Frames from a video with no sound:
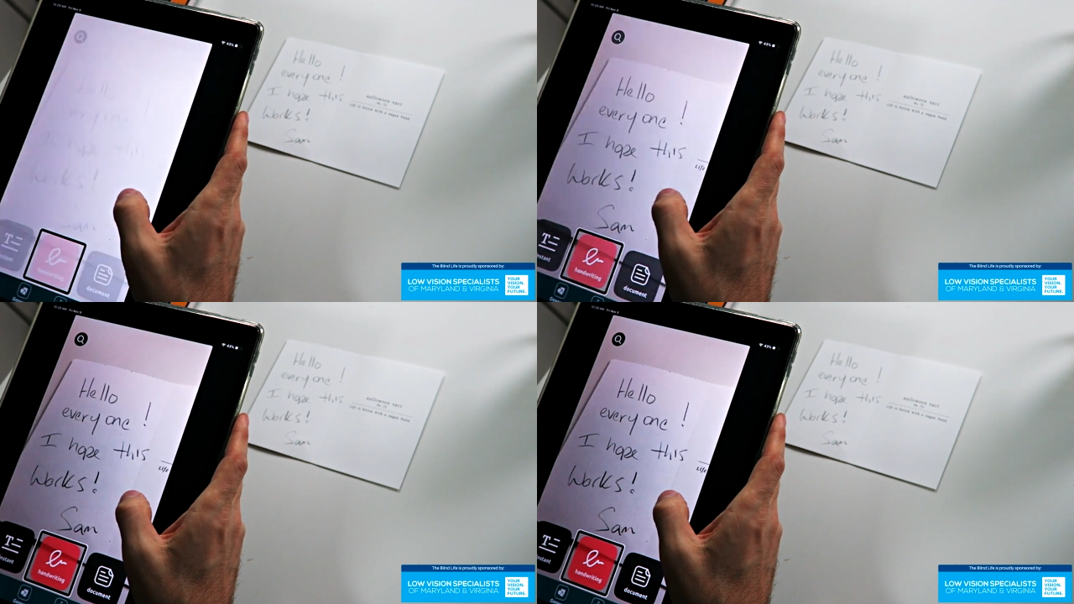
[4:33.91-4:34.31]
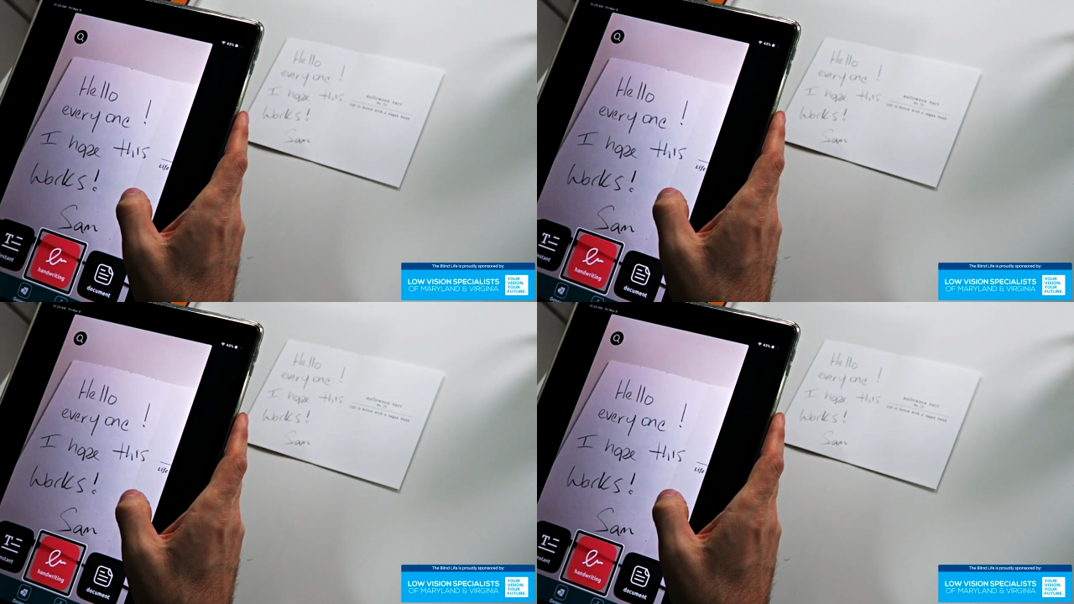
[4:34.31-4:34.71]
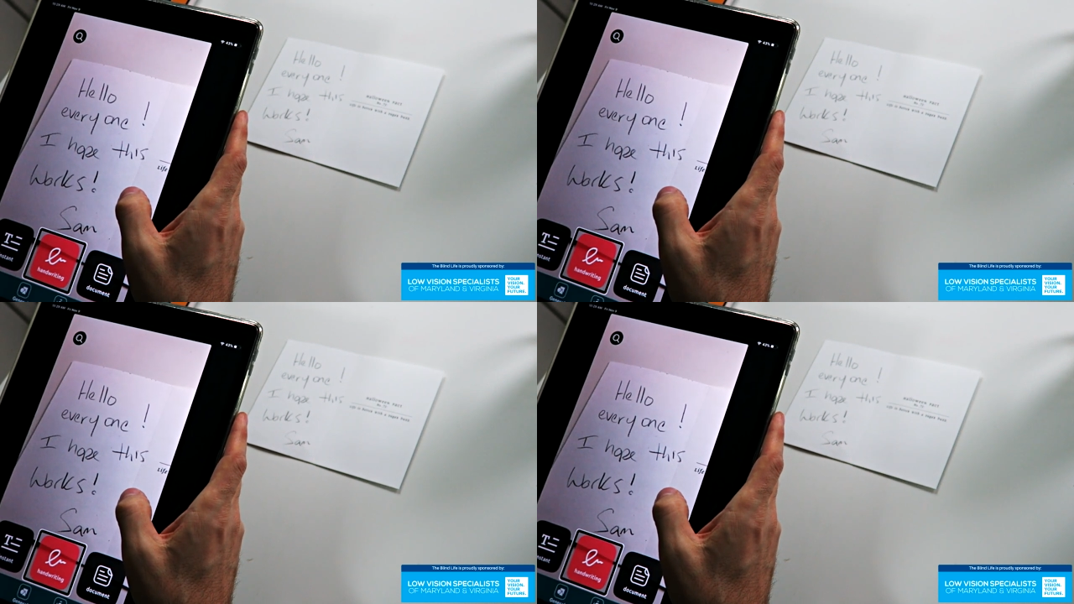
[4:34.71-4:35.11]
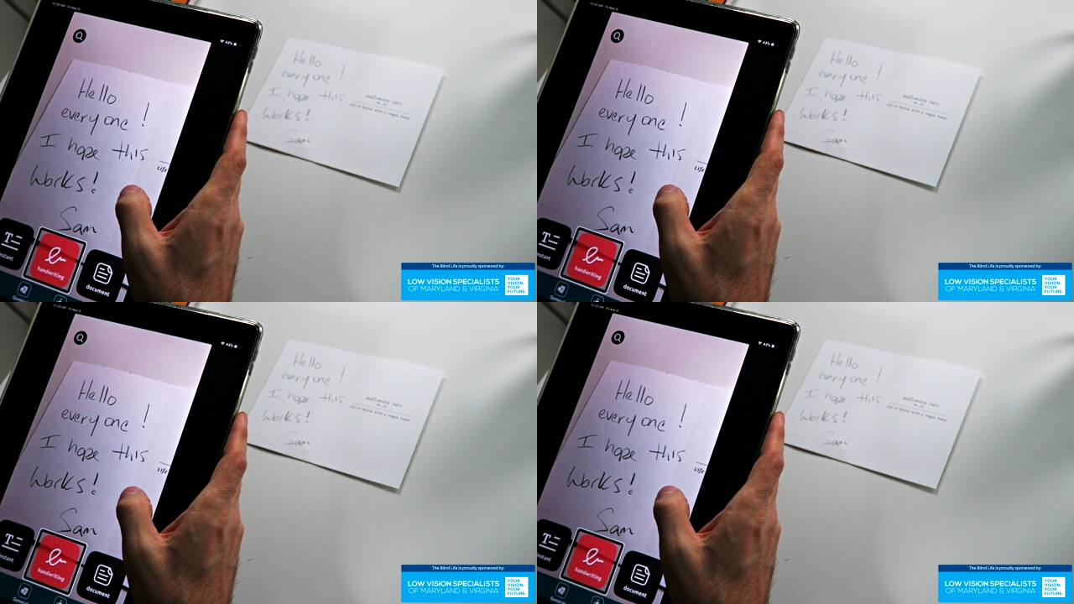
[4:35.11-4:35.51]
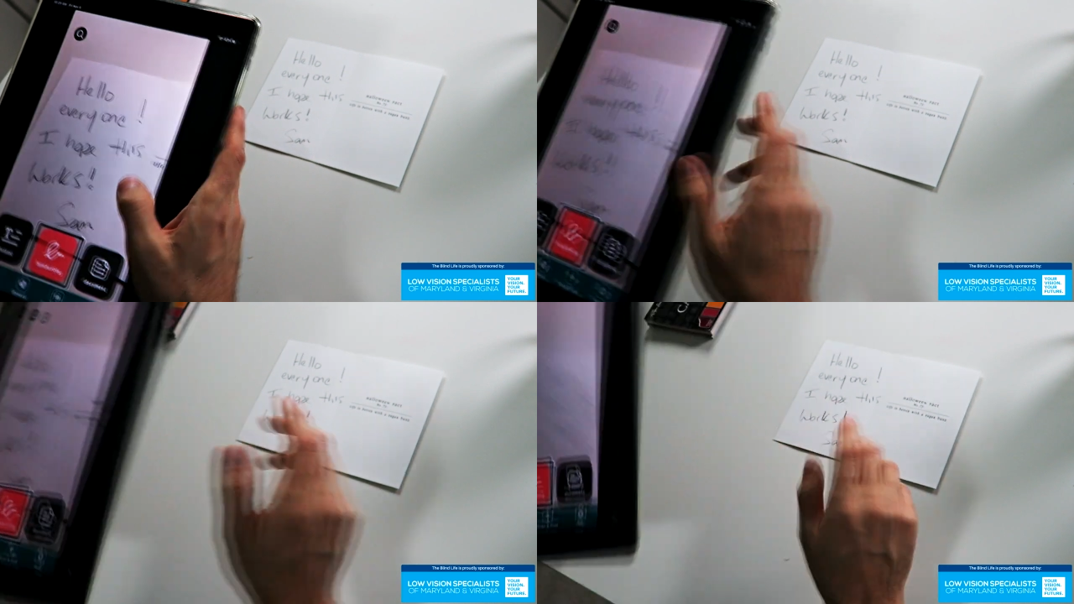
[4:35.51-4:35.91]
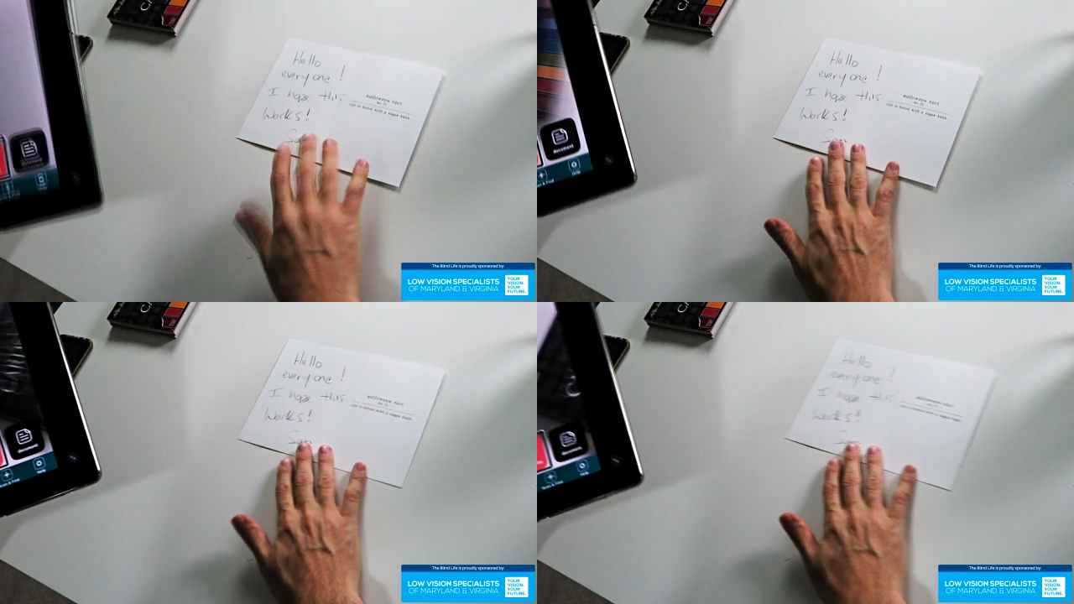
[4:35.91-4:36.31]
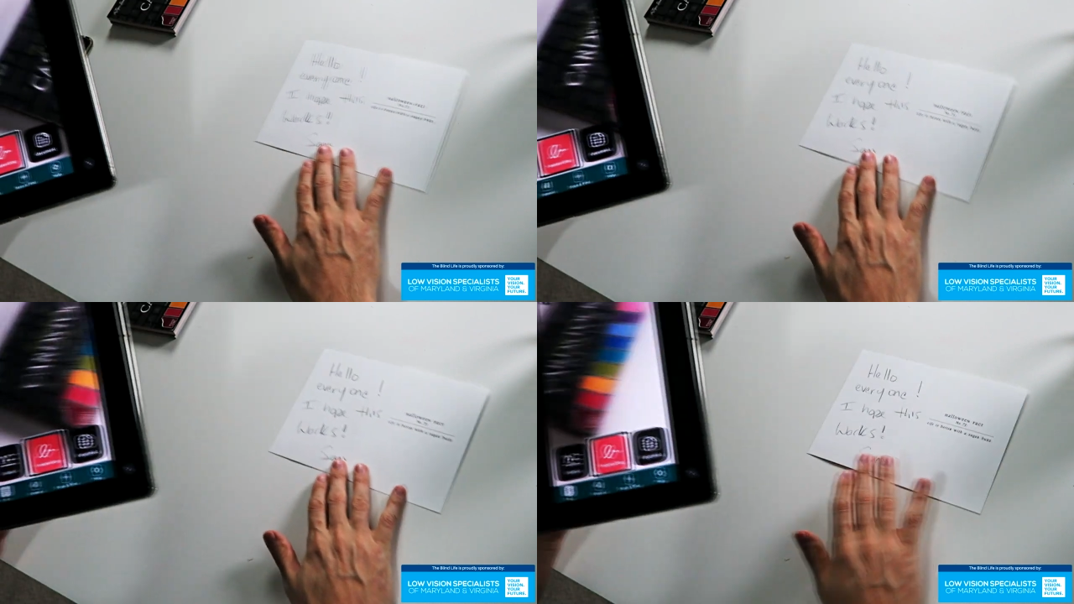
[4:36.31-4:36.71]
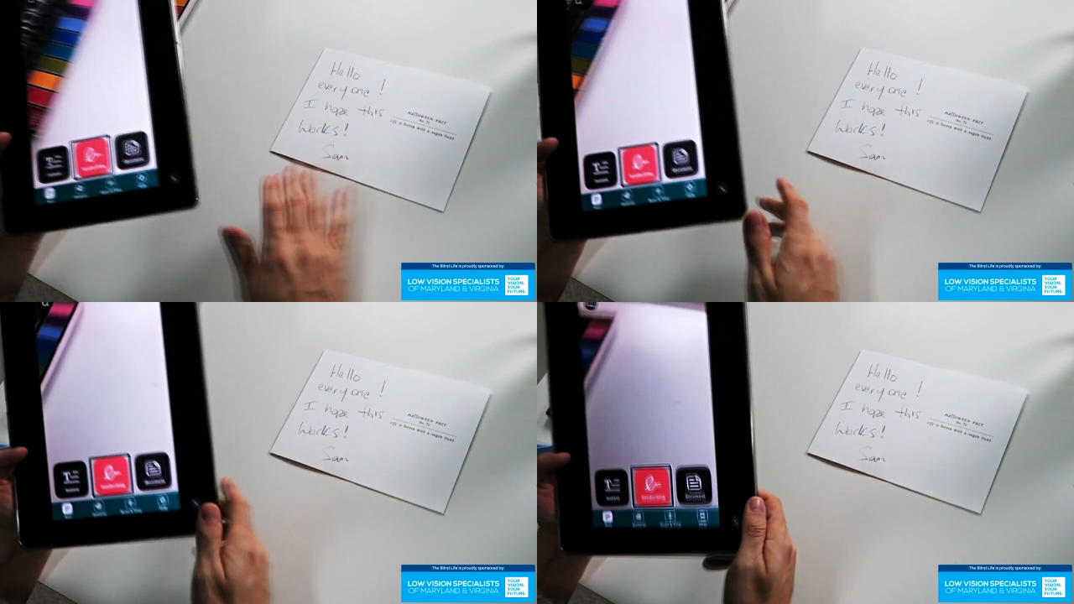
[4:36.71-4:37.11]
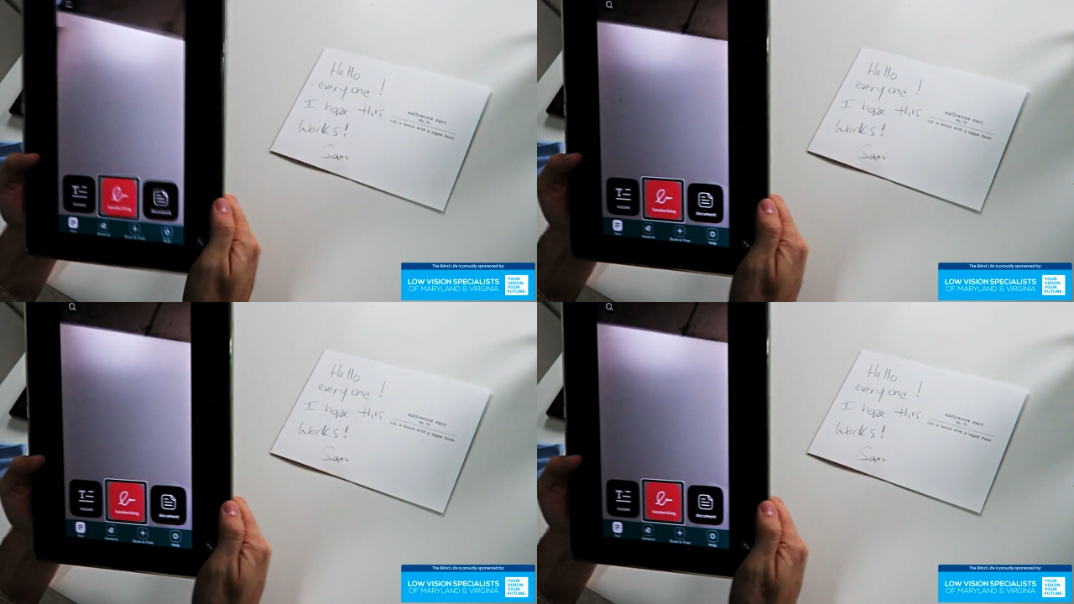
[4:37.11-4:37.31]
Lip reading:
No face is visible, so there are no lips to read.